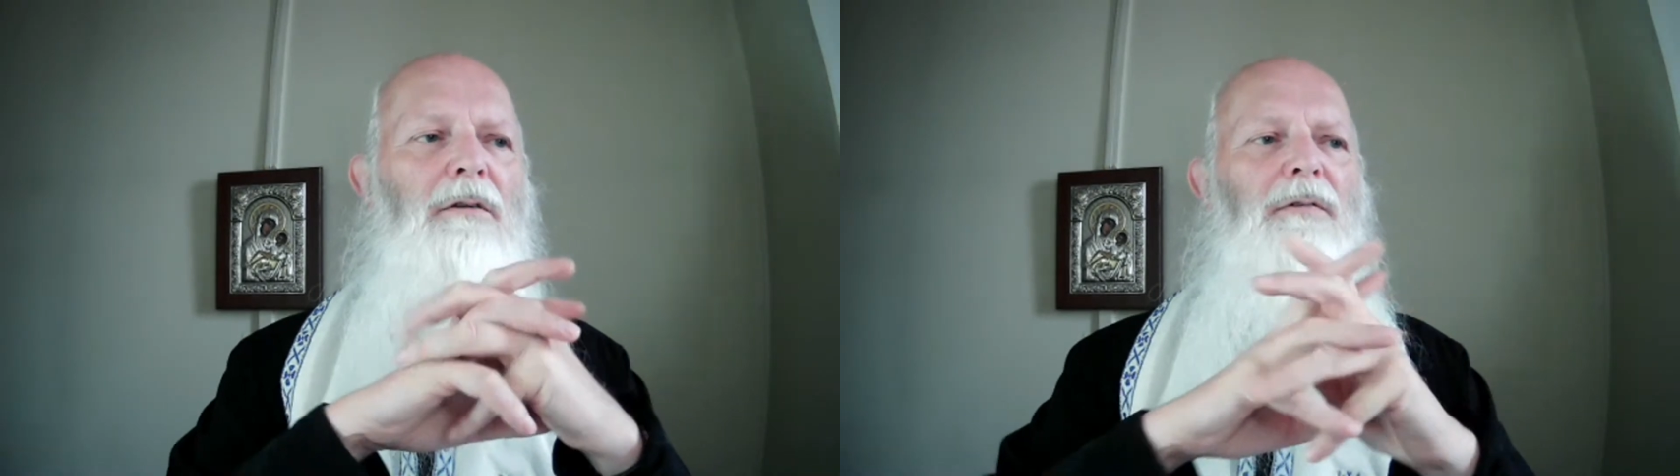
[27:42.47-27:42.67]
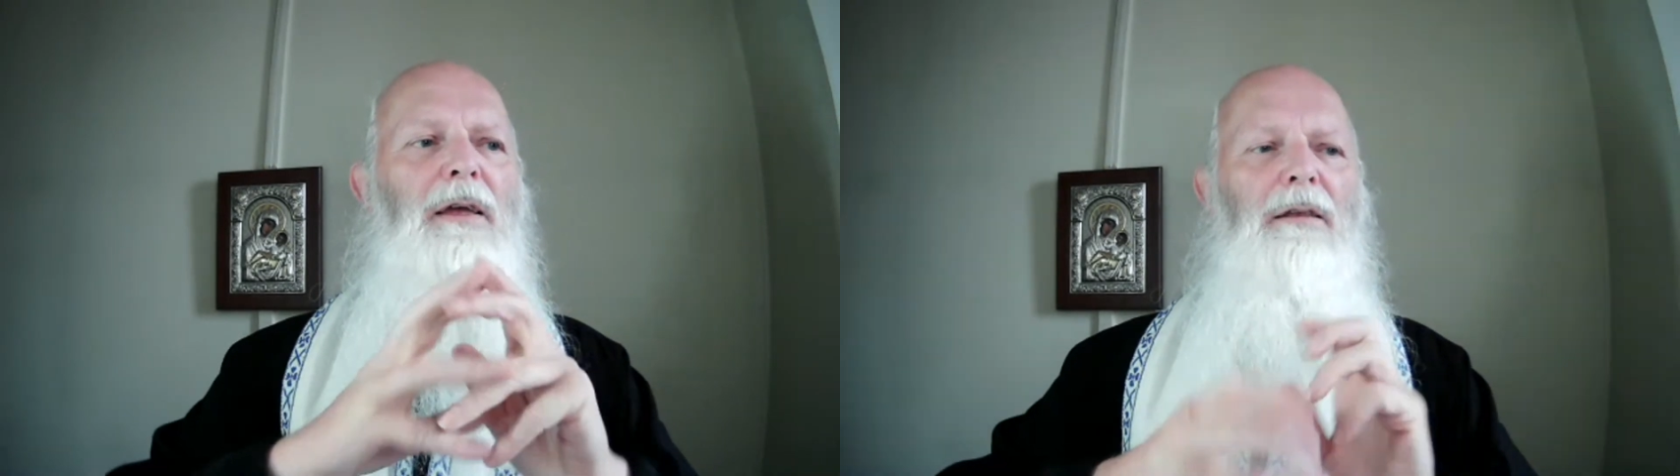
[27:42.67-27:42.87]

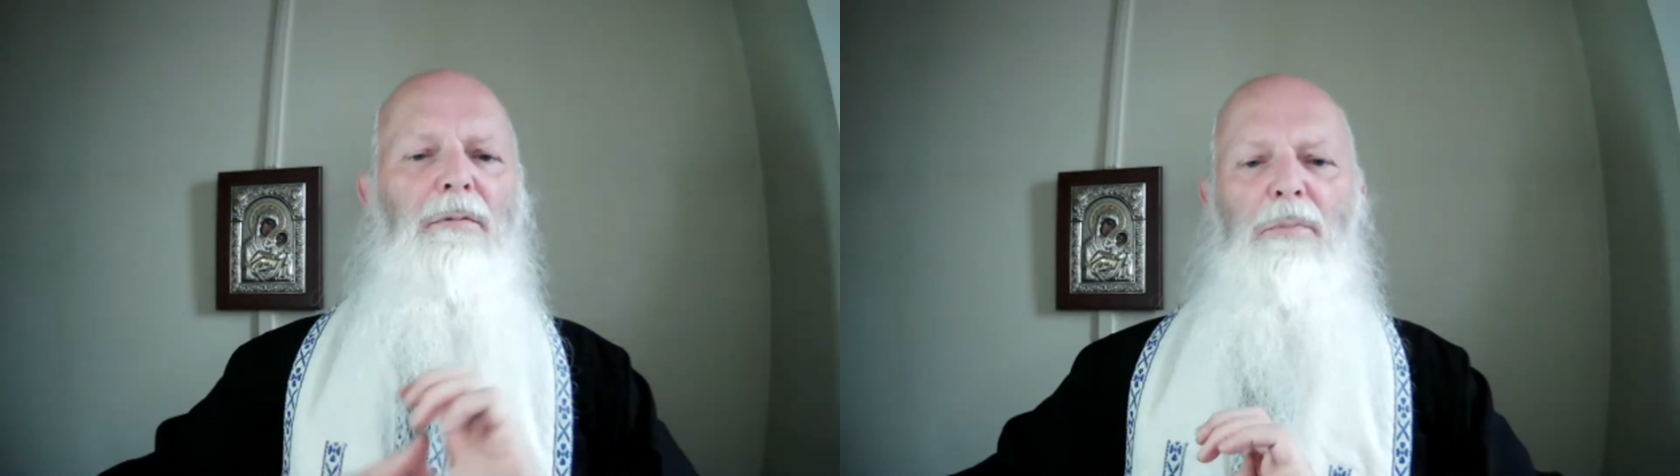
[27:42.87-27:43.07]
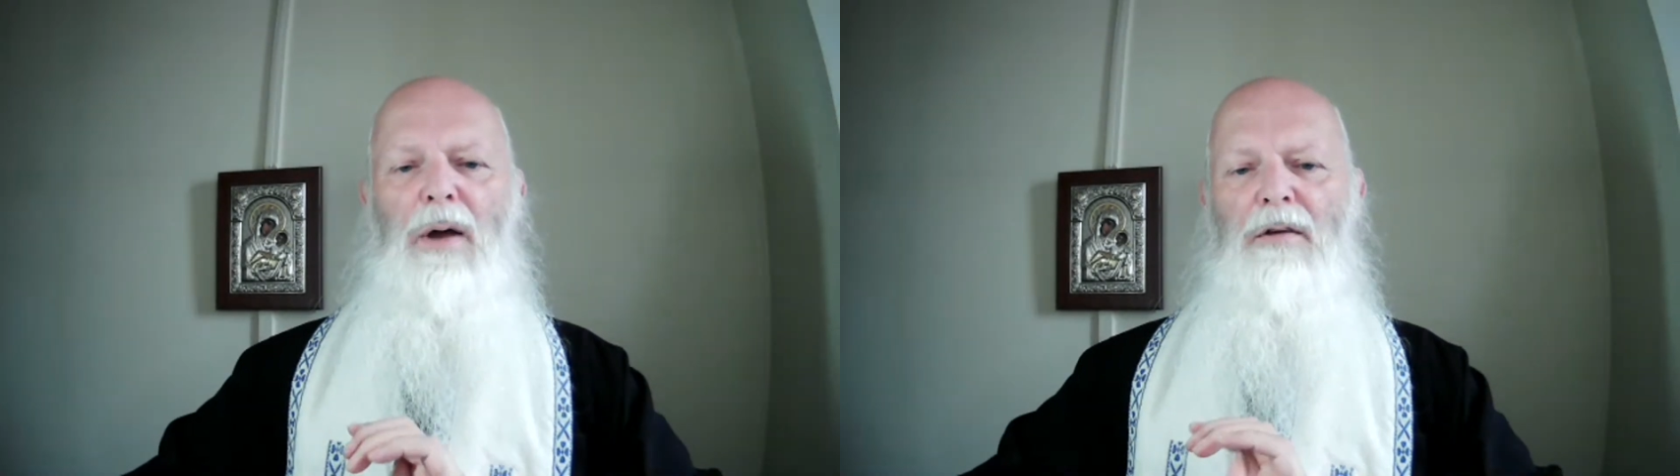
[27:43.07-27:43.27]
of
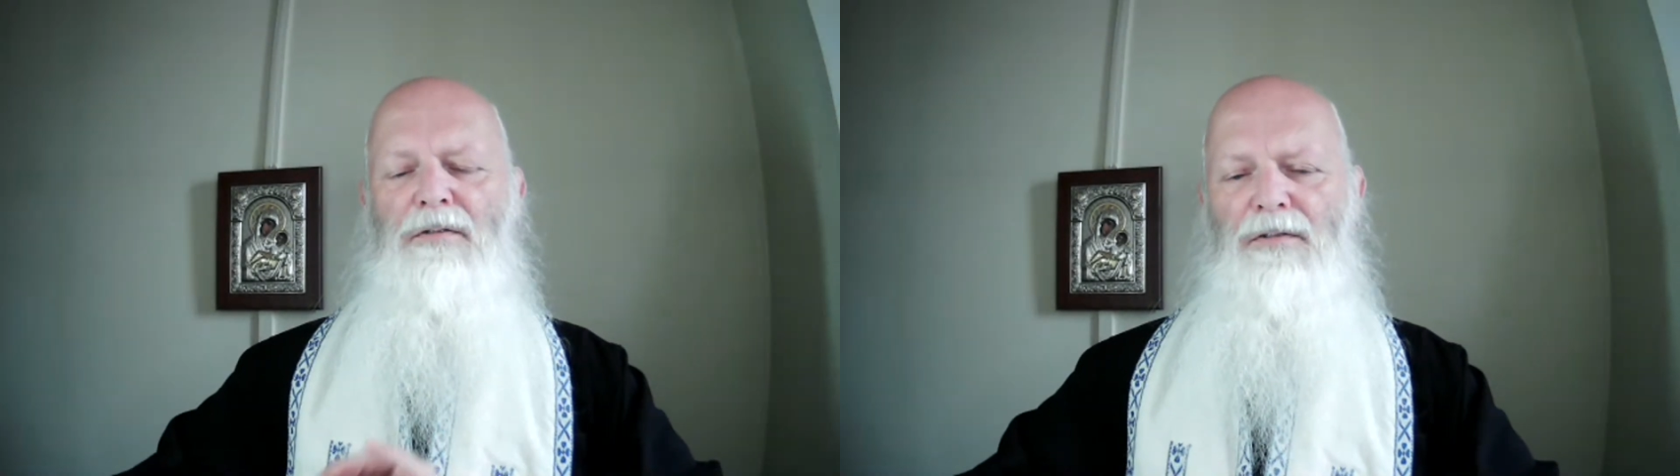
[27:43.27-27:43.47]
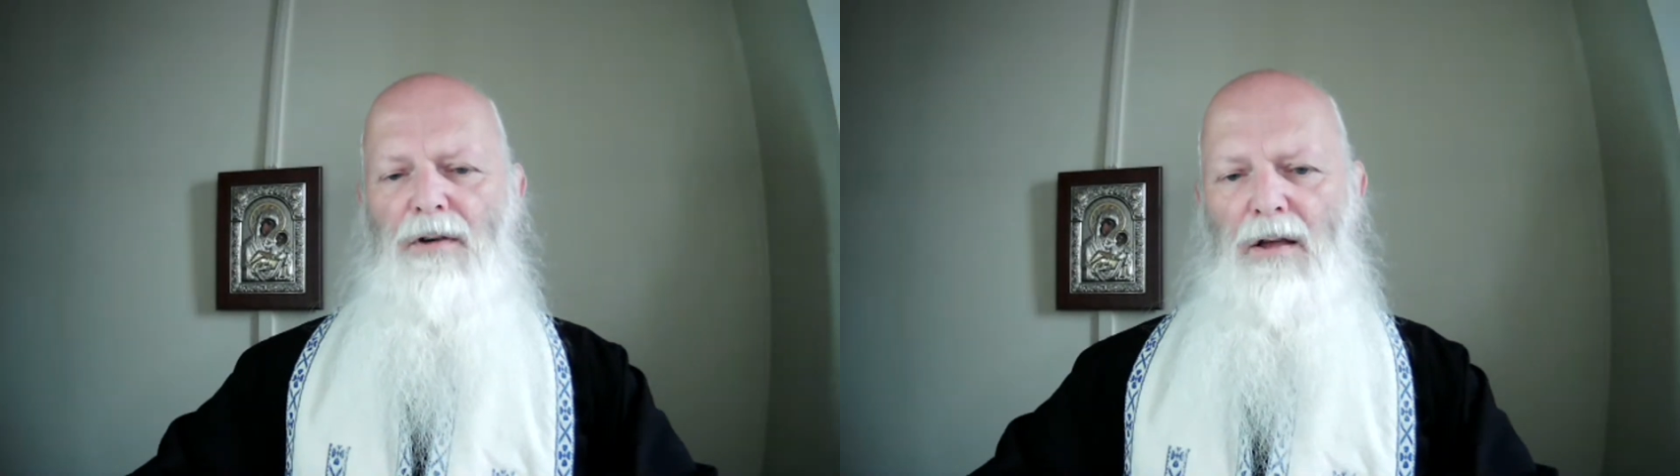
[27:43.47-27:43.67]
Eden by
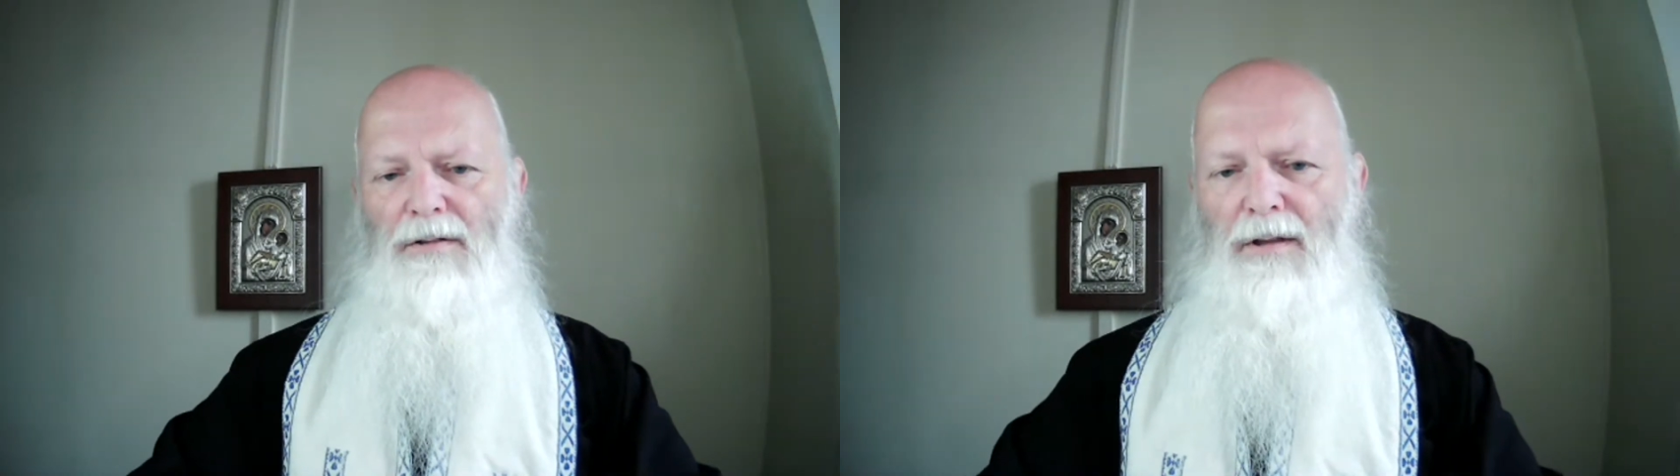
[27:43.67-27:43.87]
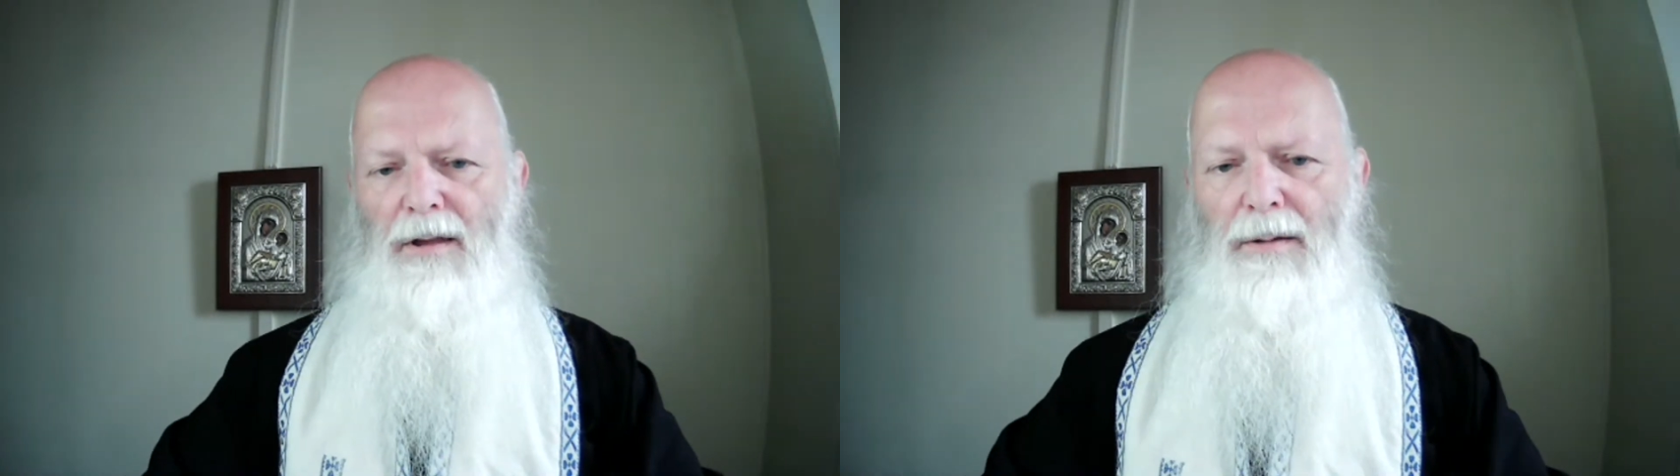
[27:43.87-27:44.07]

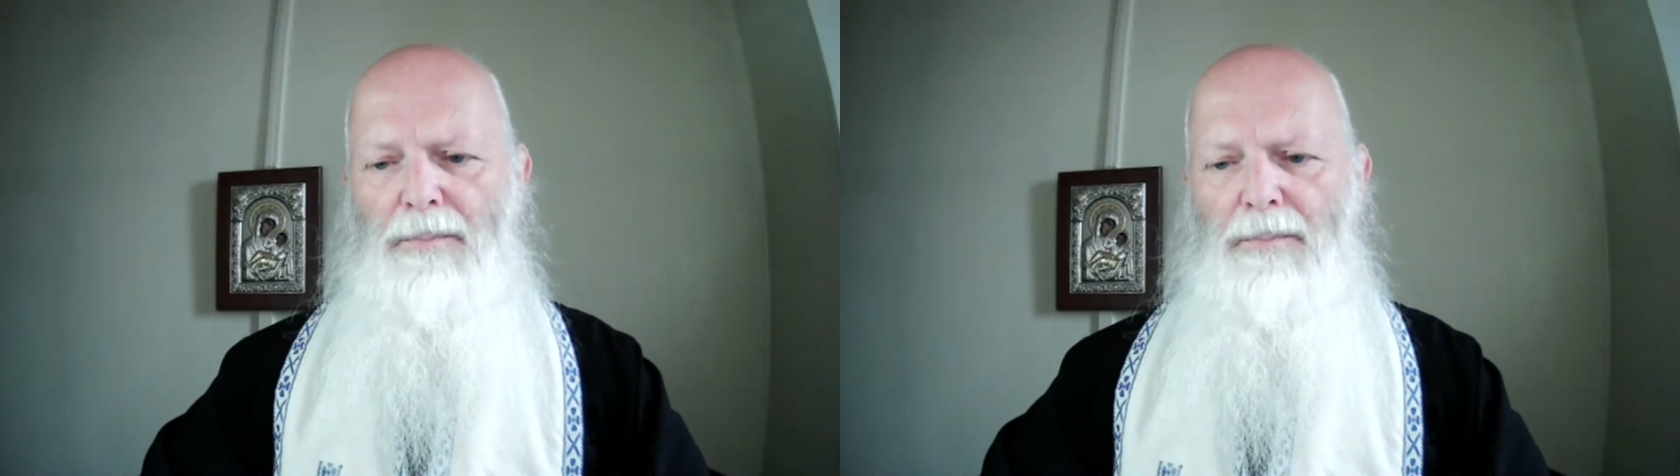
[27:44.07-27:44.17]
fasting.